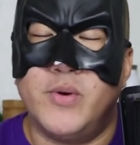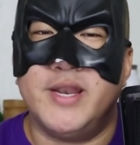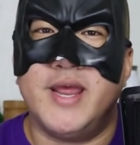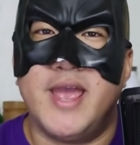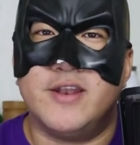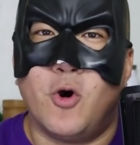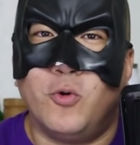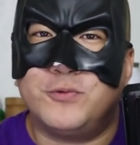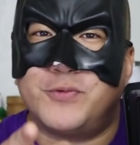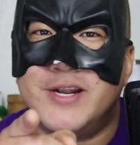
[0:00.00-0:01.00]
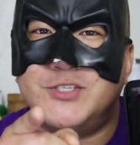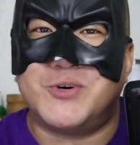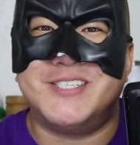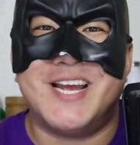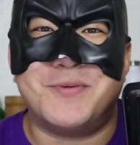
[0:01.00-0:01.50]
Quinn and old friend
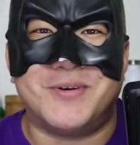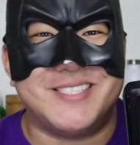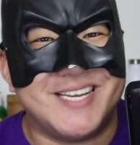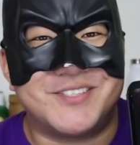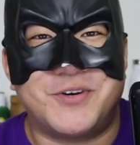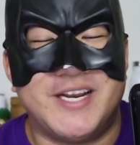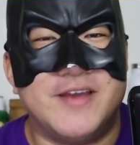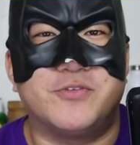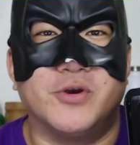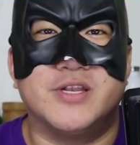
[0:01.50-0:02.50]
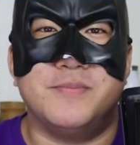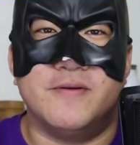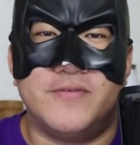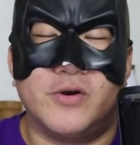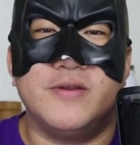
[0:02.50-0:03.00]
George Edwards, that's right, have cooked up
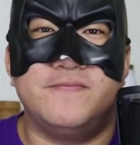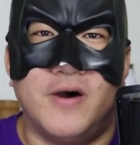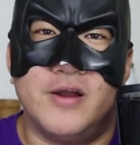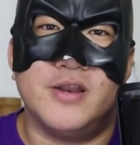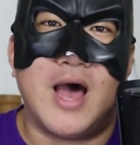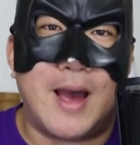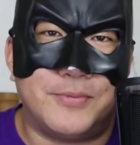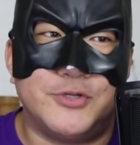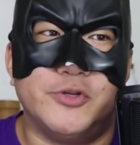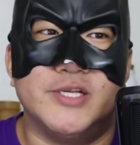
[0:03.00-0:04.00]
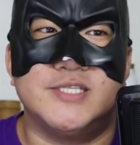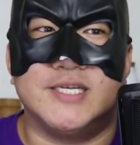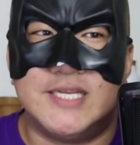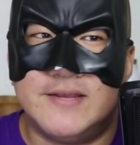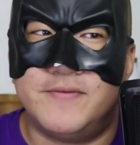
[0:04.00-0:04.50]
a very fun,
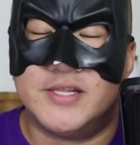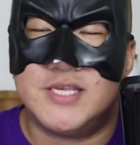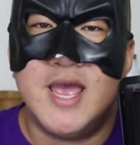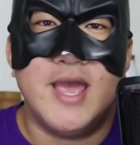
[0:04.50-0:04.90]
opportunistic defense.